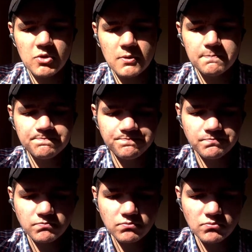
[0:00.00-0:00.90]
here,
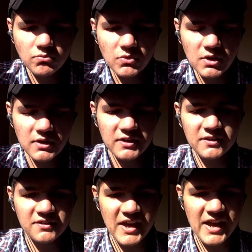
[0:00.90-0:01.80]

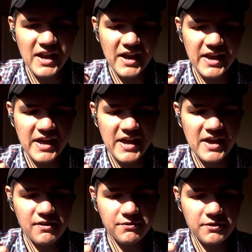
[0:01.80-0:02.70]
is that I
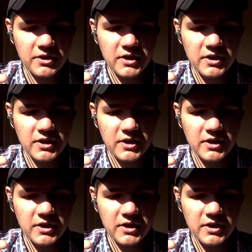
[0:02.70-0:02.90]
have